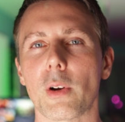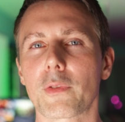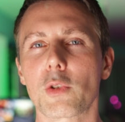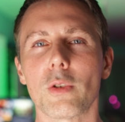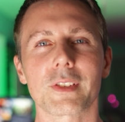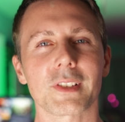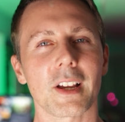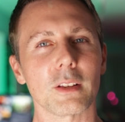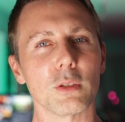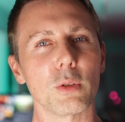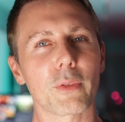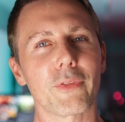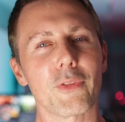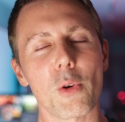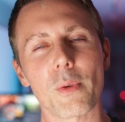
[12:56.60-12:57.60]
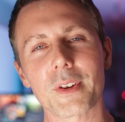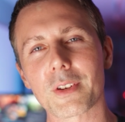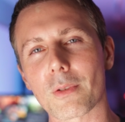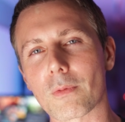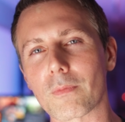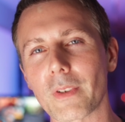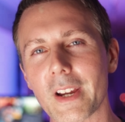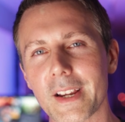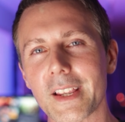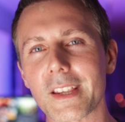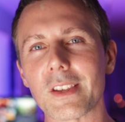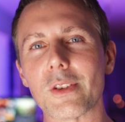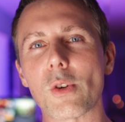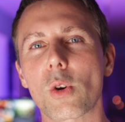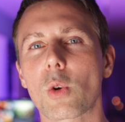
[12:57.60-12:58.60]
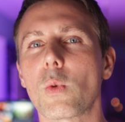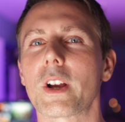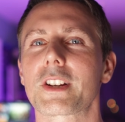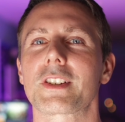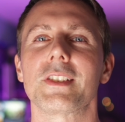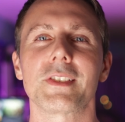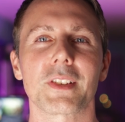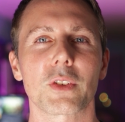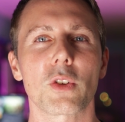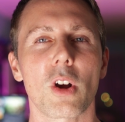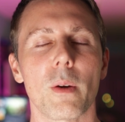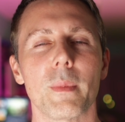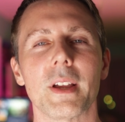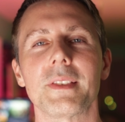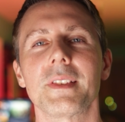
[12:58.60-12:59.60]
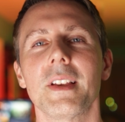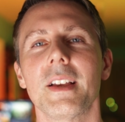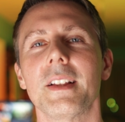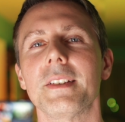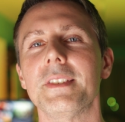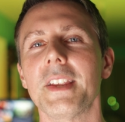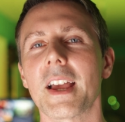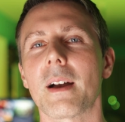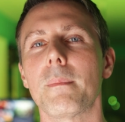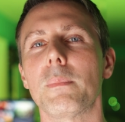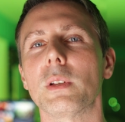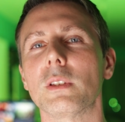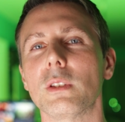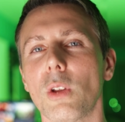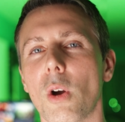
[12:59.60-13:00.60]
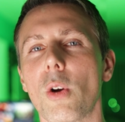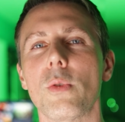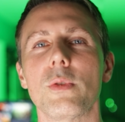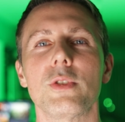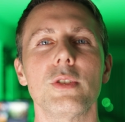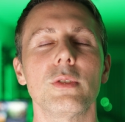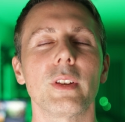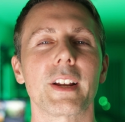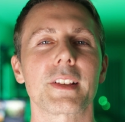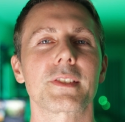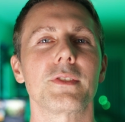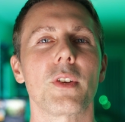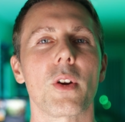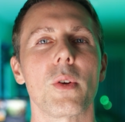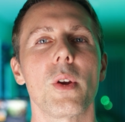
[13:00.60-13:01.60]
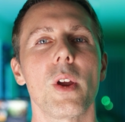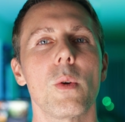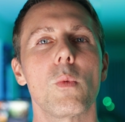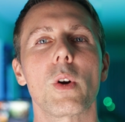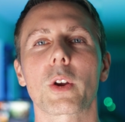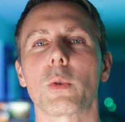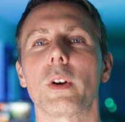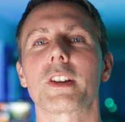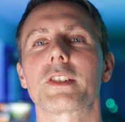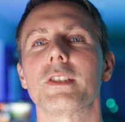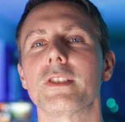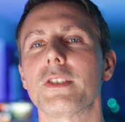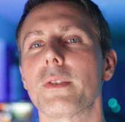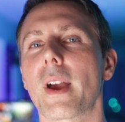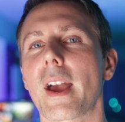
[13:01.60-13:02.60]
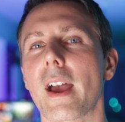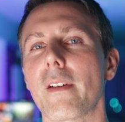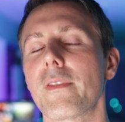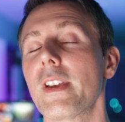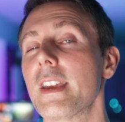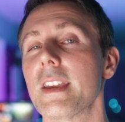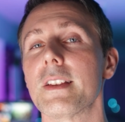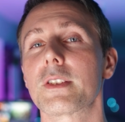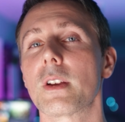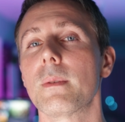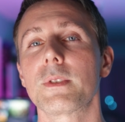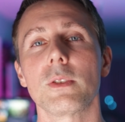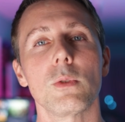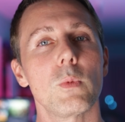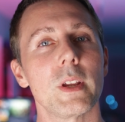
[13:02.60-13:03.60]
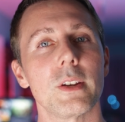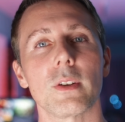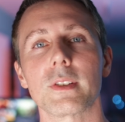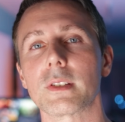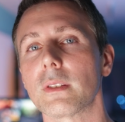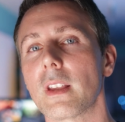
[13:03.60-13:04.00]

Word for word: Of course, I look forward to reading your questions and comments down below. Do let us know what questions you have. In terms of the Windows